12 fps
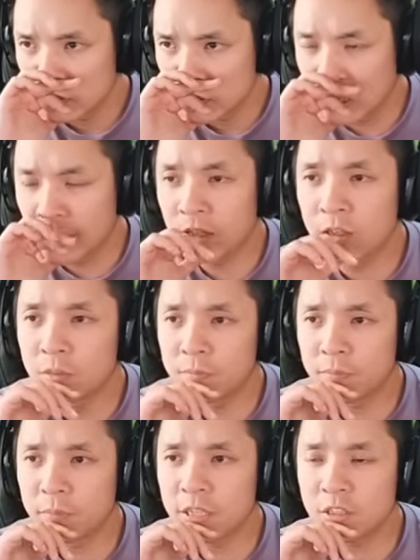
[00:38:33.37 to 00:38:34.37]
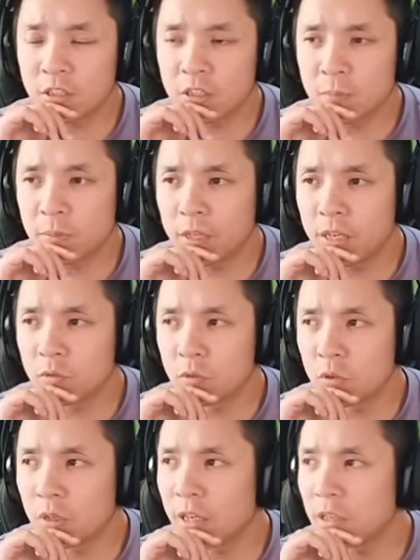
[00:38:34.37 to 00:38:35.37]
And then you're basically playing
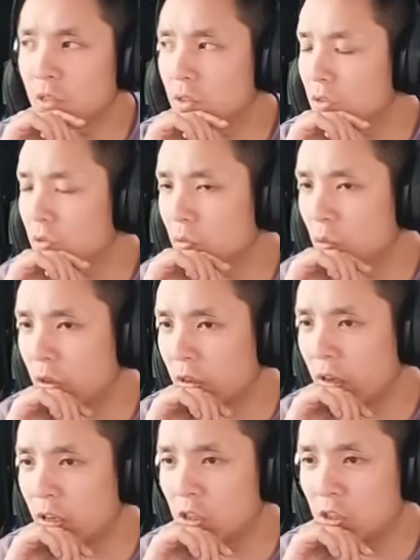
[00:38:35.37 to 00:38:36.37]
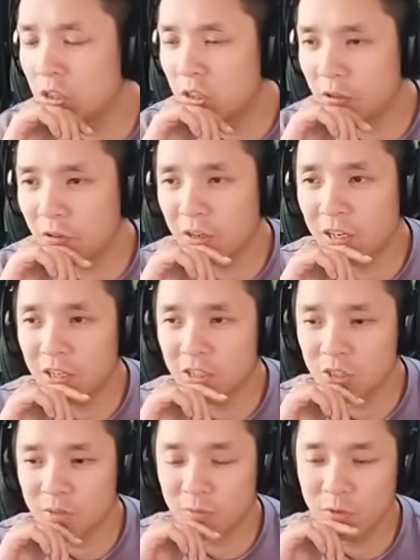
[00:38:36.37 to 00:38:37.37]
roulette with energy here for
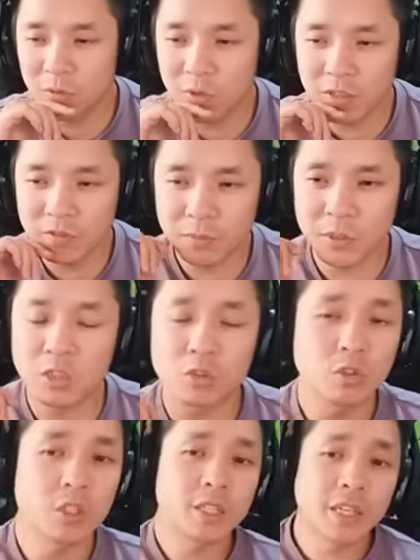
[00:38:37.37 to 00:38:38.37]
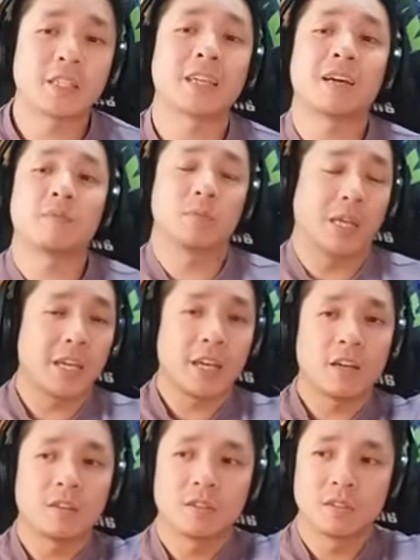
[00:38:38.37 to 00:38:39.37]
Garchomp with whatever Beedrill could take
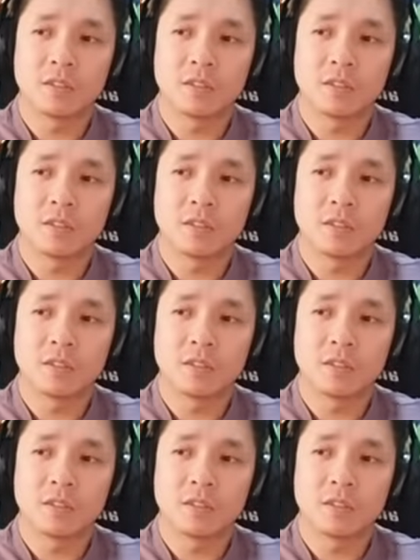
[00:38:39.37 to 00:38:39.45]
out.